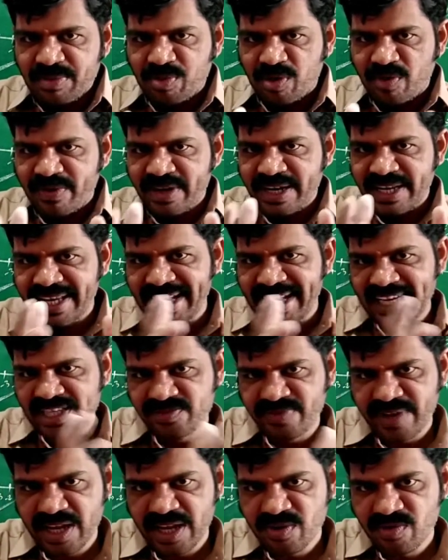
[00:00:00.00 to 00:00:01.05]
providing x
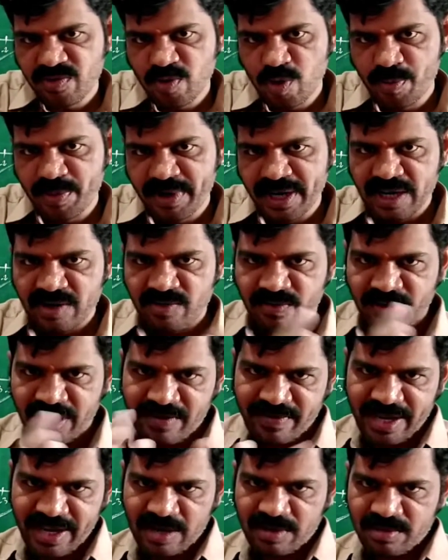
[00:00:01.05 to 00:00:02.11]
value, we obtain y
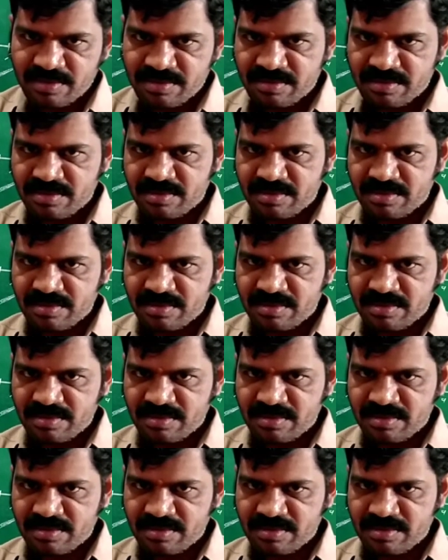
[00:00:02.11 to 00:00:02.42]
value.